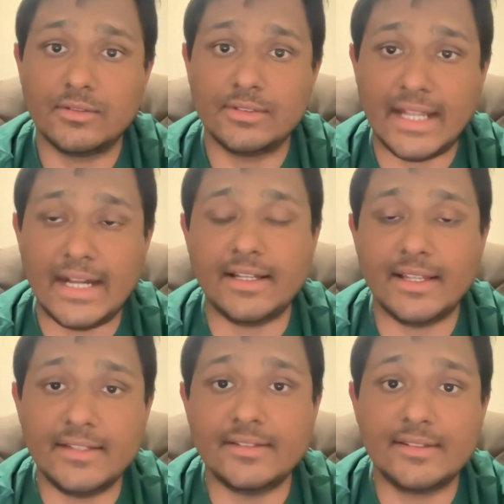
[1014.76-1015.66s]

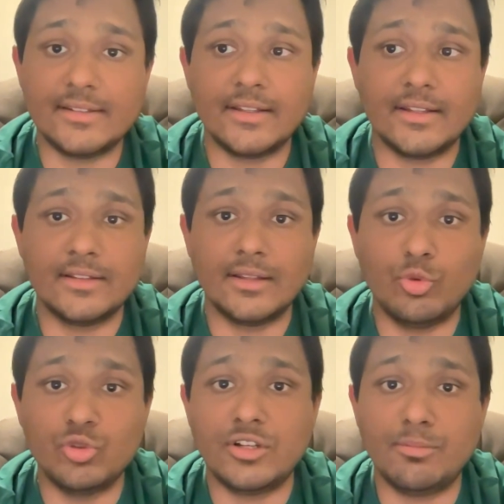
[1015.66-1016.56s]
That is the
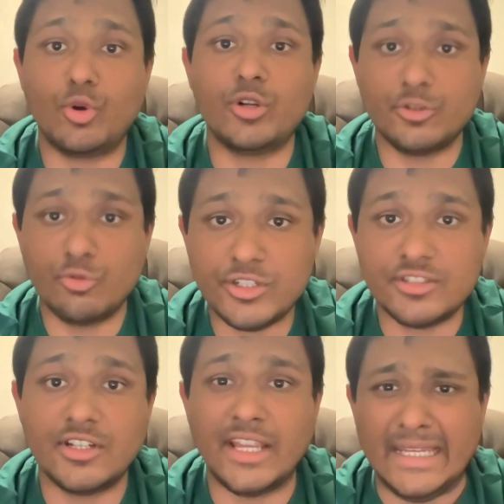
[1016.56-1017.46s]
most important
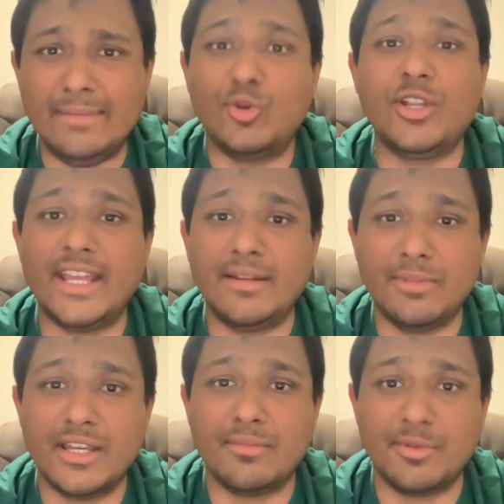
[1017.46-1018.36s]
question. Anybody can
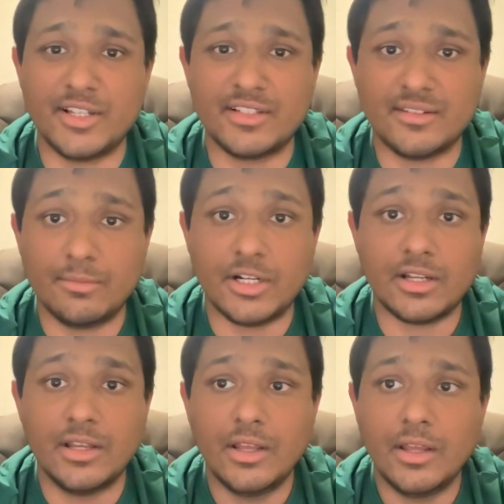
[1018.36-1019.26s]
make a prediction, but
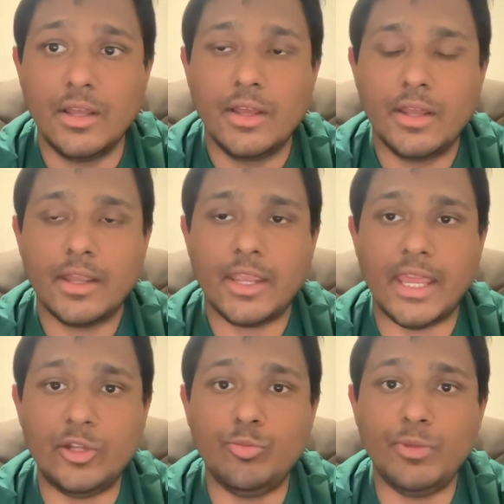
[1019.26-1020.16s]
can
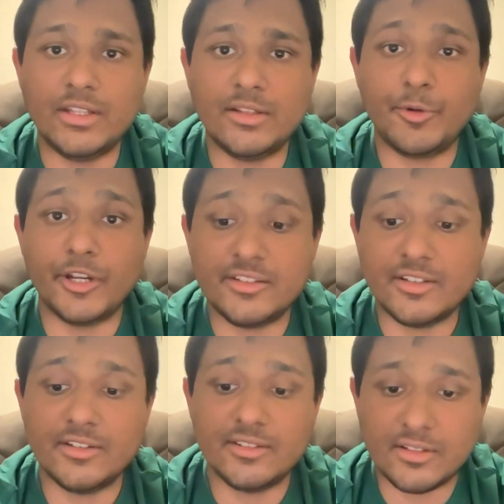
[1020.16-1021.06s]
you make the prediction
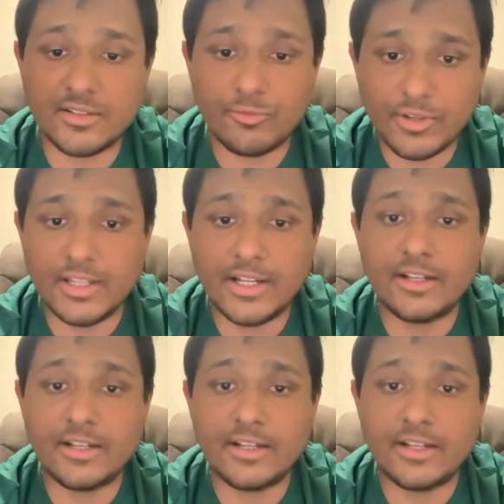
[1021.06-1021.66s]
in such a way that